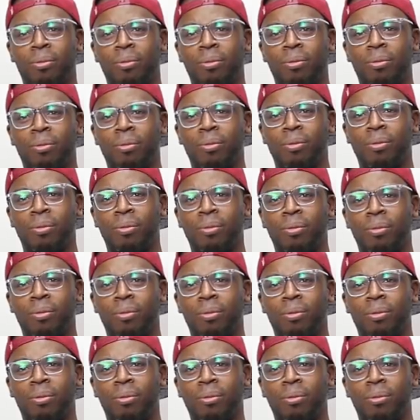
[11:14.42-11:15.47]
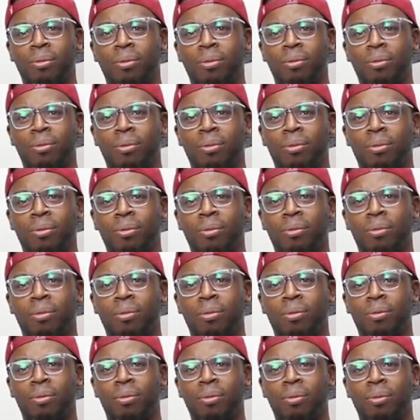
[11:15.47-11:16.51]

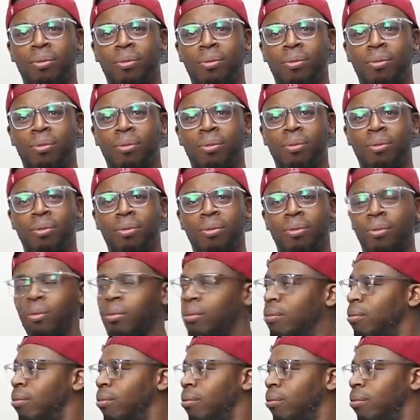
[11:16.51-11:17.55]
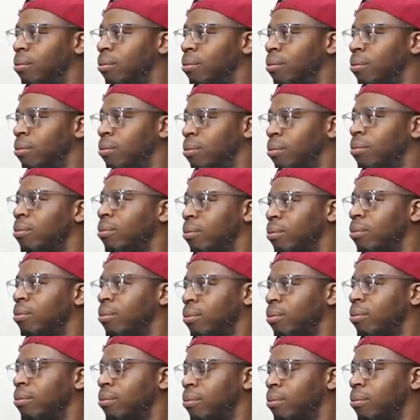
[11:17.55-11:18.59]

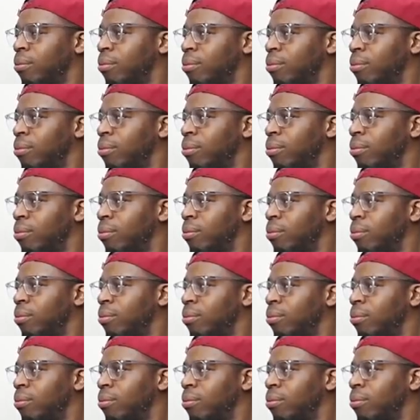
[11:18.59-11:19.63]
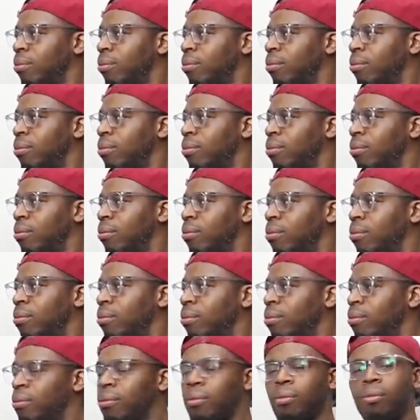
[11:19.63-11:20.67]

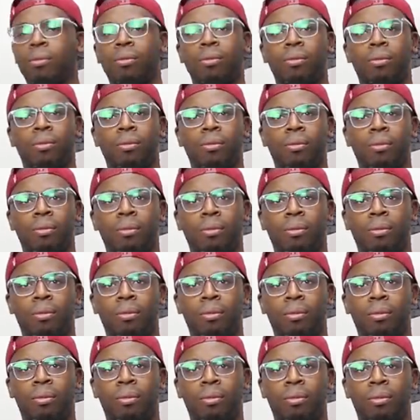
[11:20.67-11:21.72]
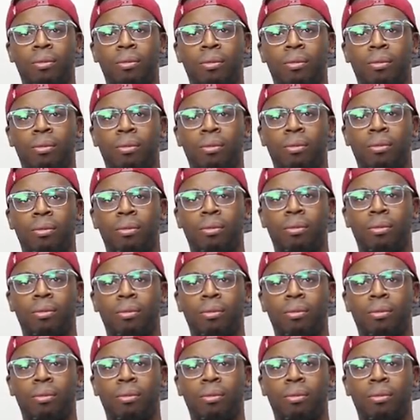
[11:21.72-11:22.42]
The person shown says nothing.